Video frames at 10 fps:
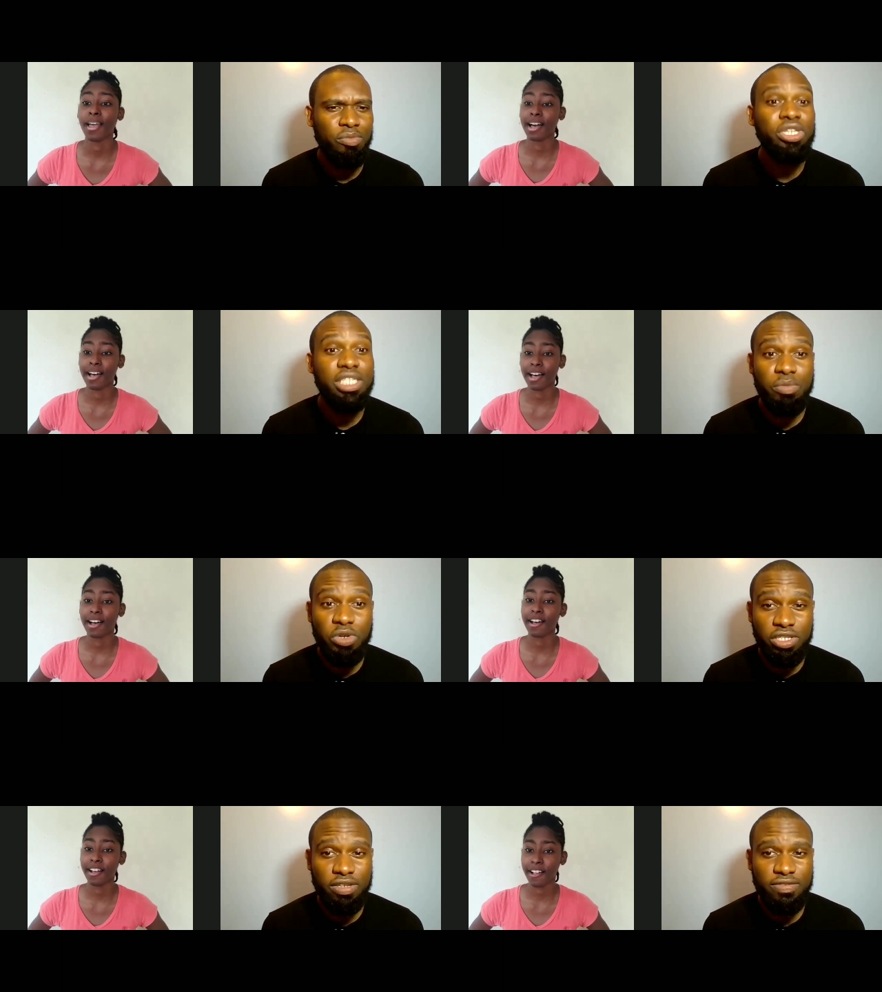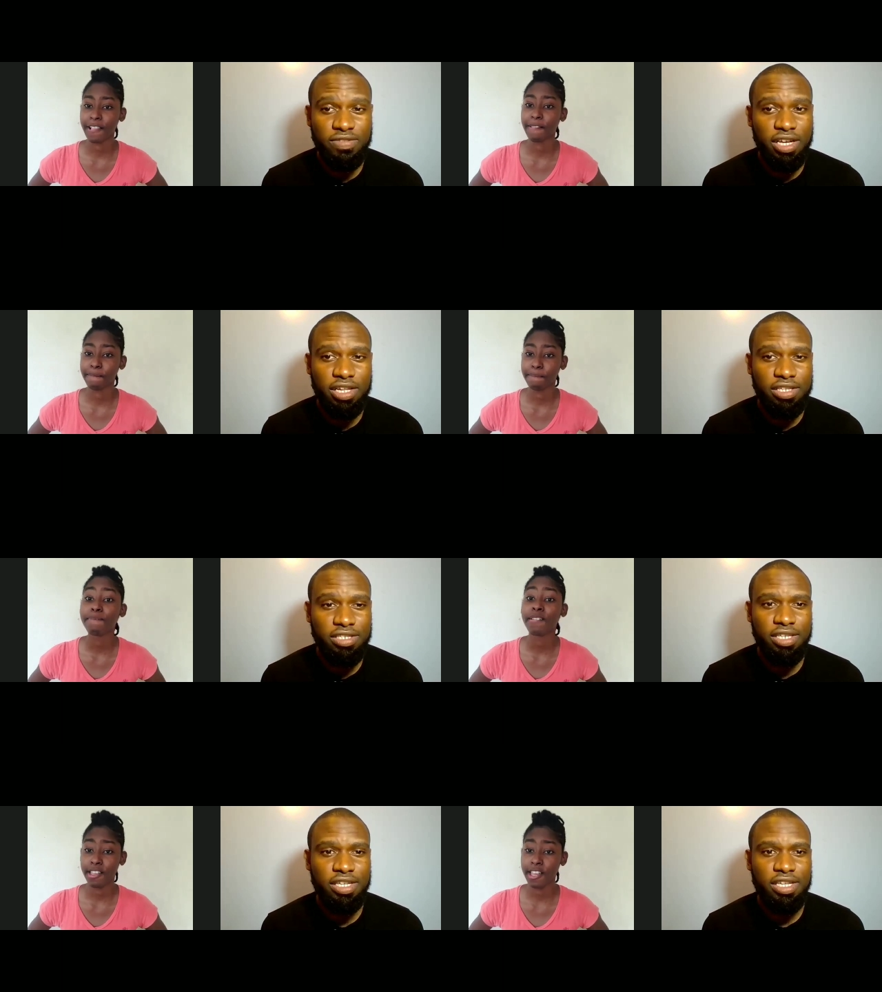Speaker 1: or principles ah. of
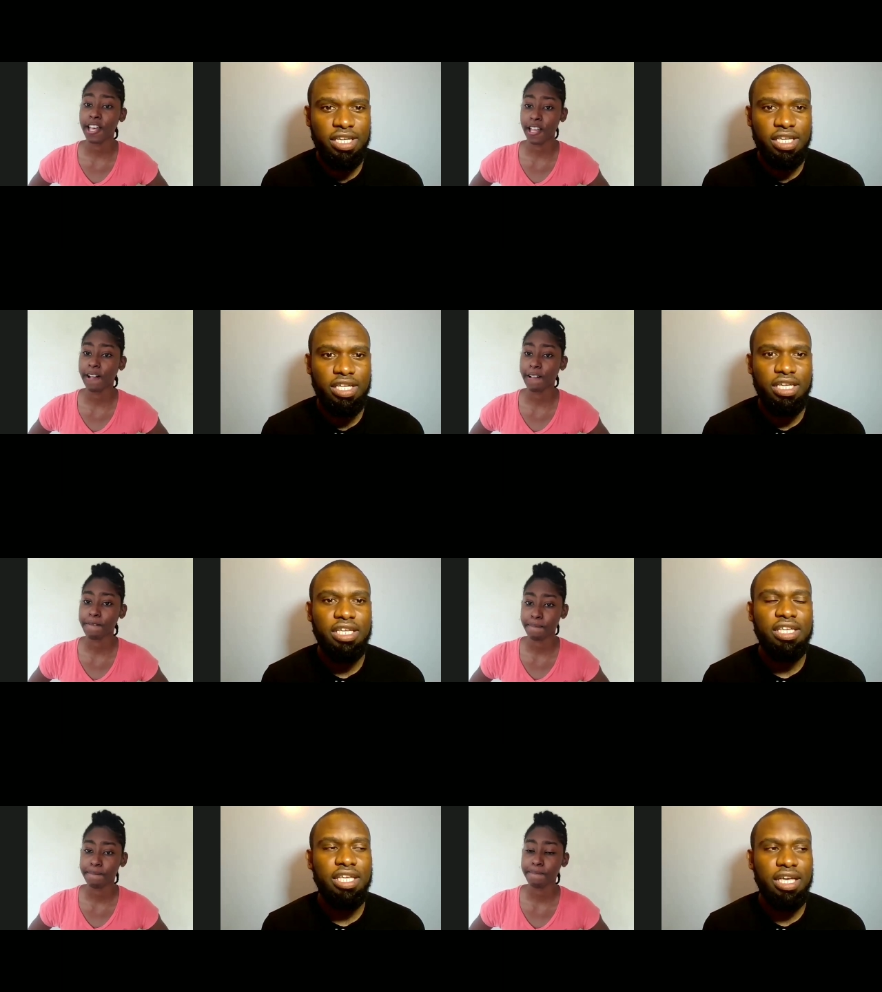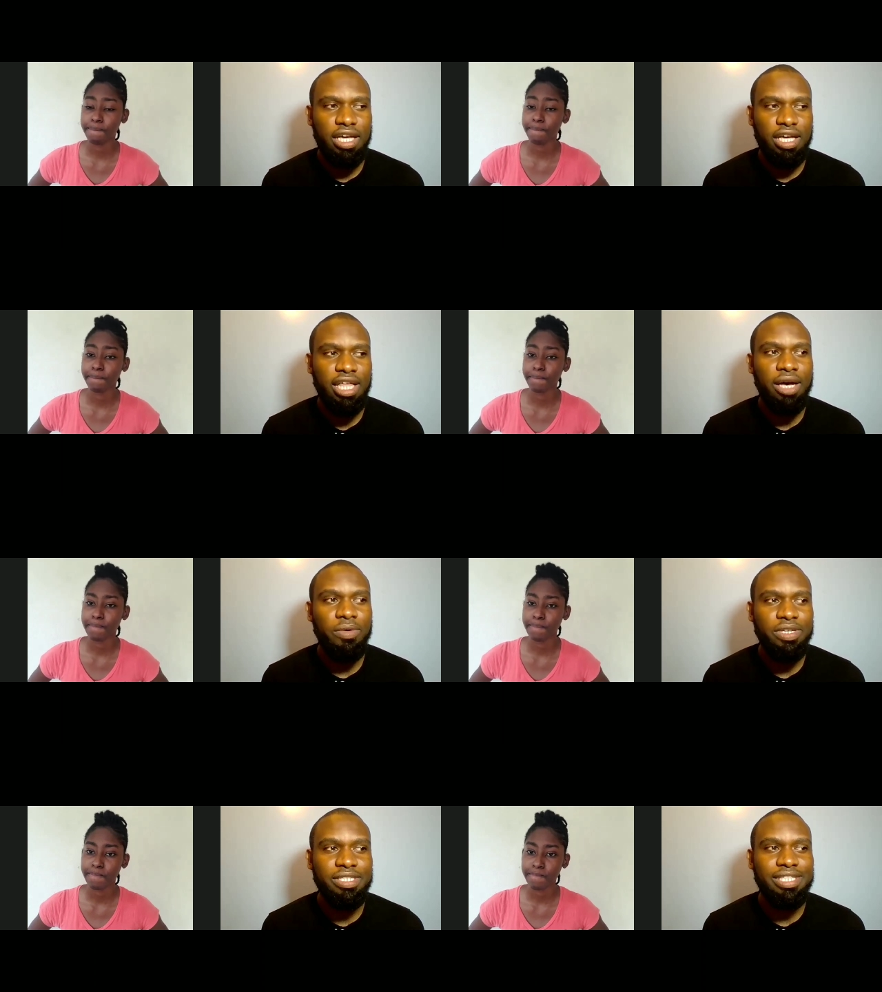psychology. Yeah. Yeah, that
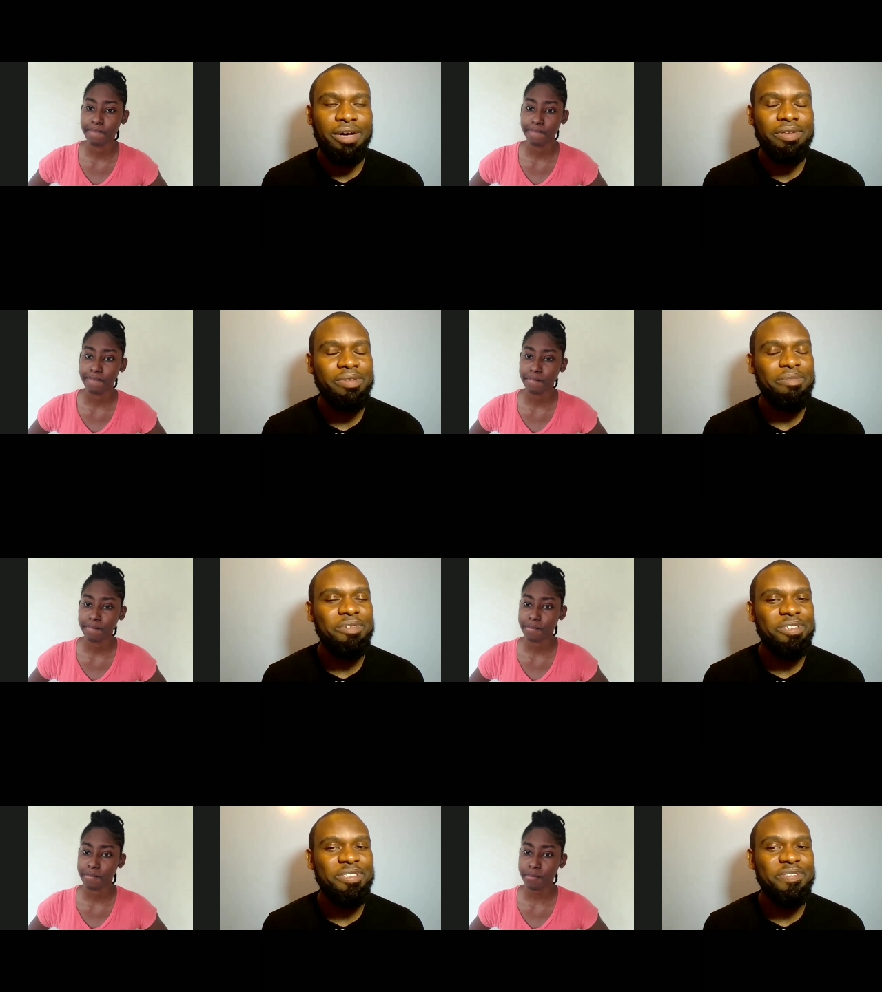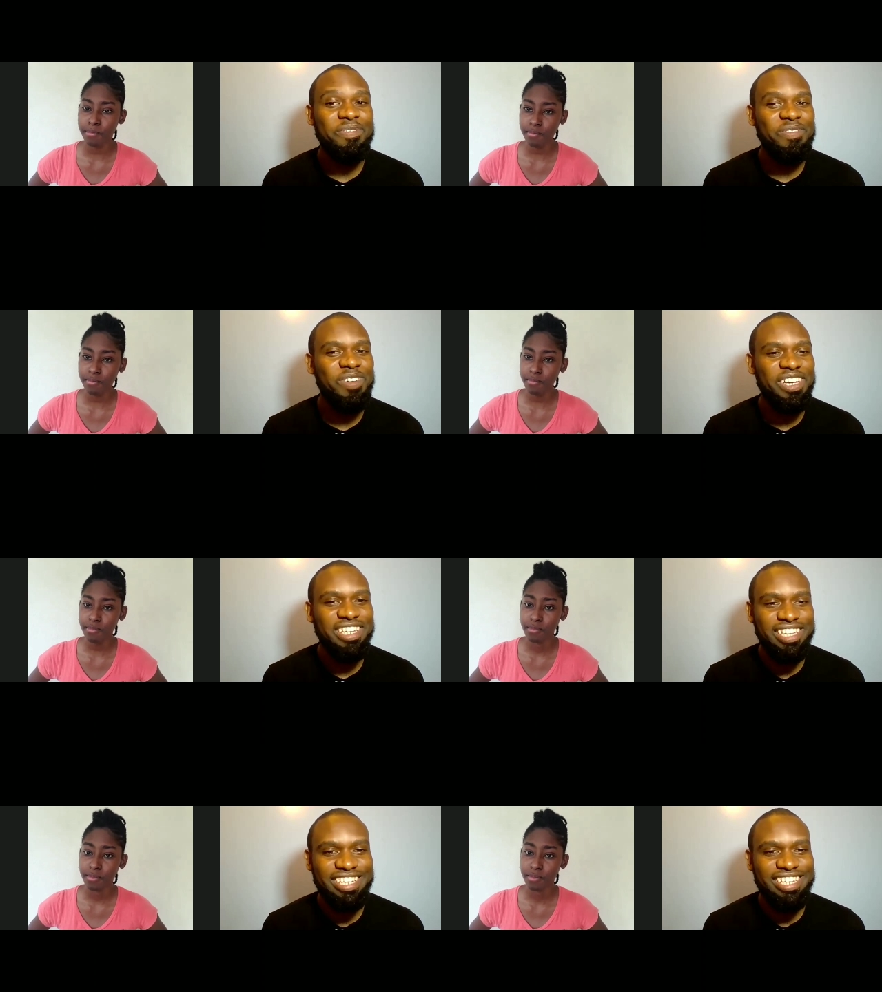was that was my most
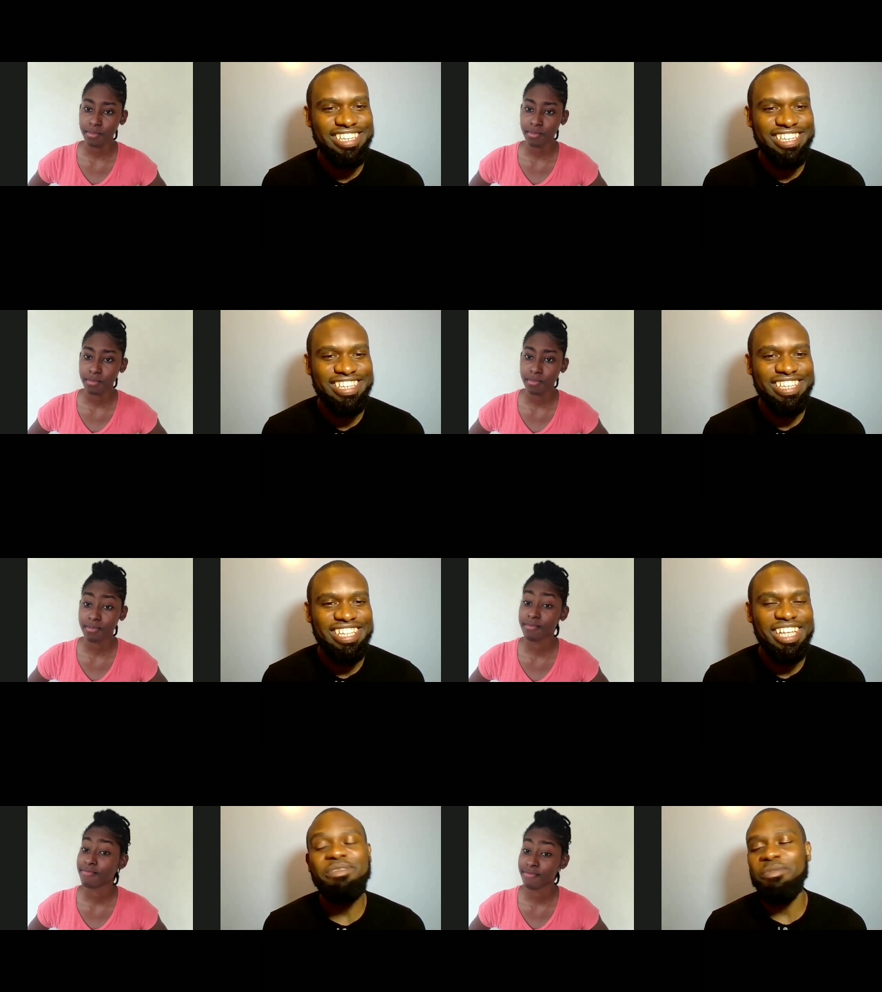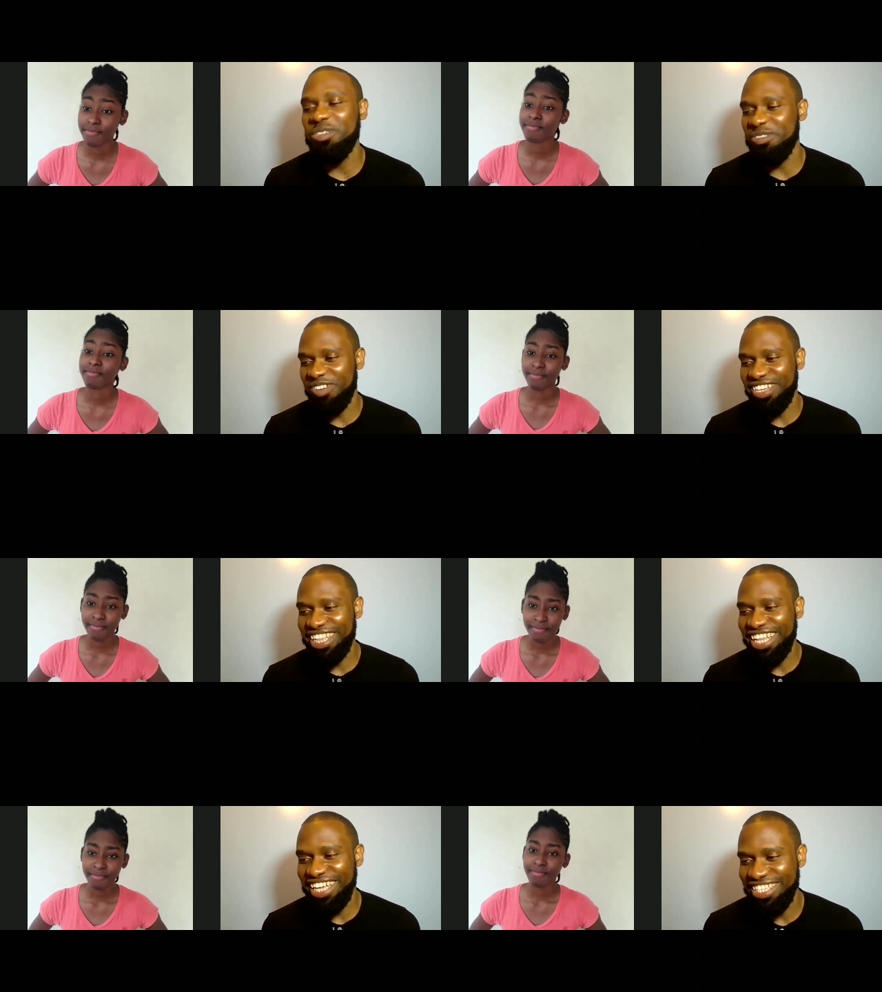fun. That's my most fun
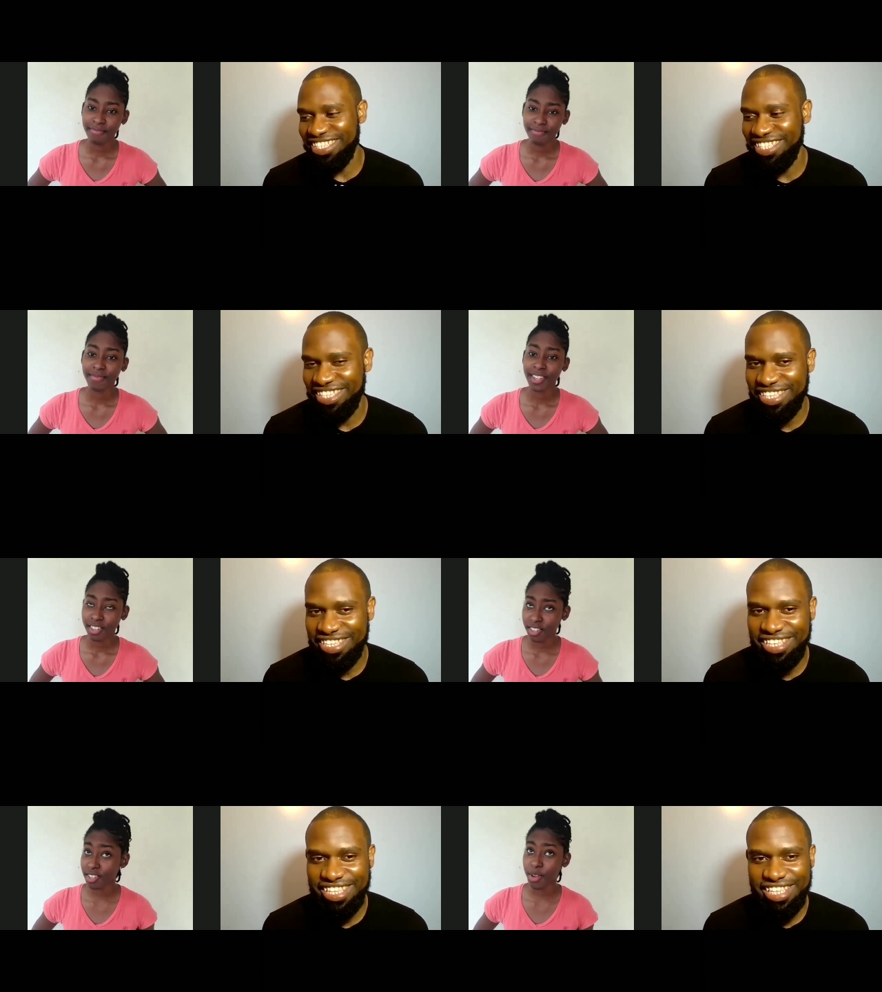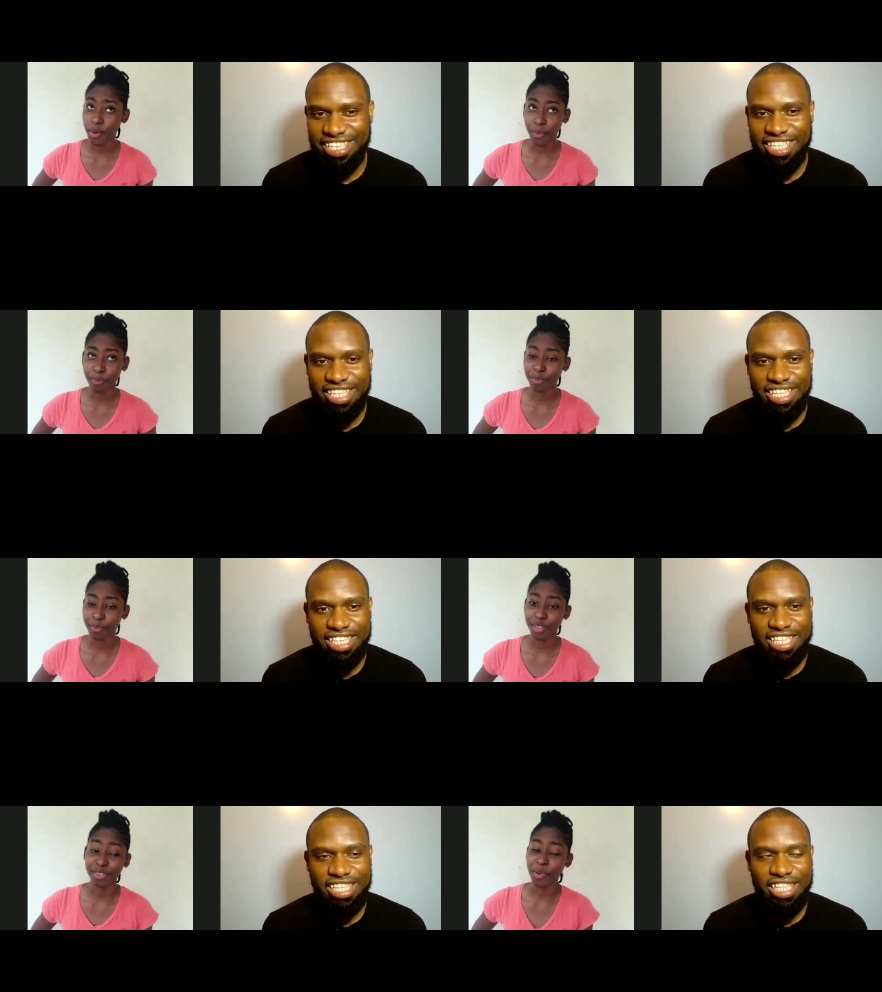class.
Speaker 2: She's dope.
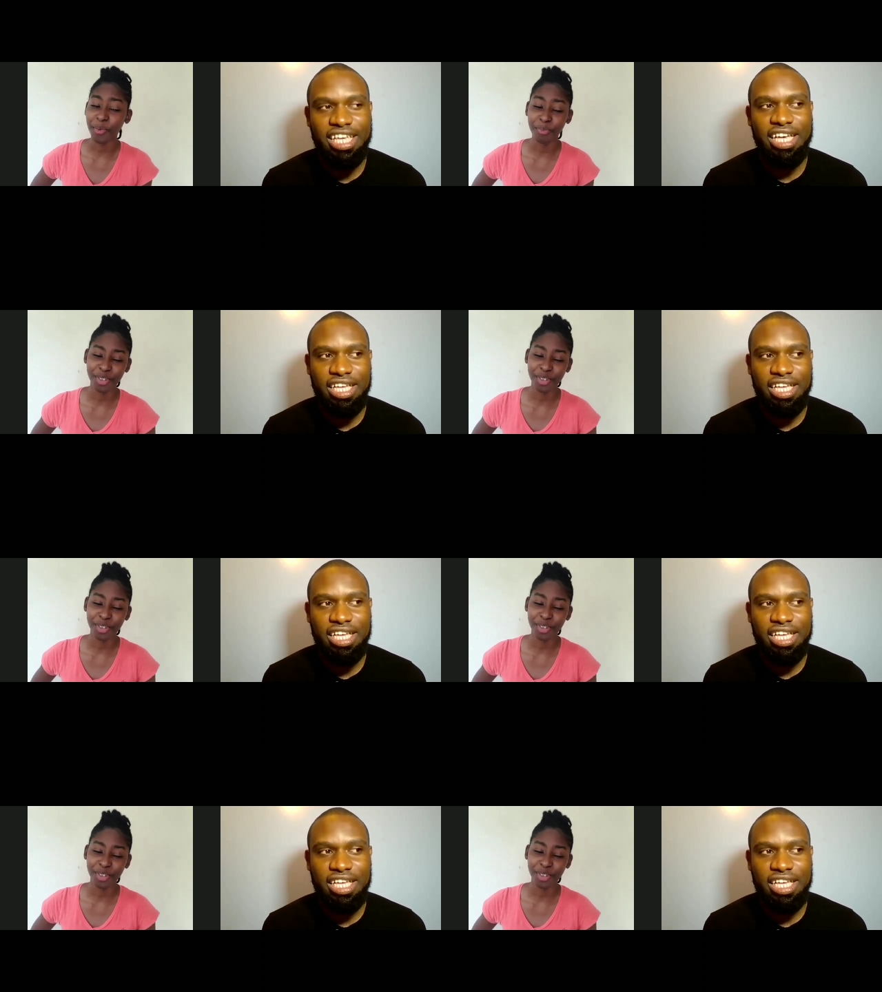She's dope. Yeah,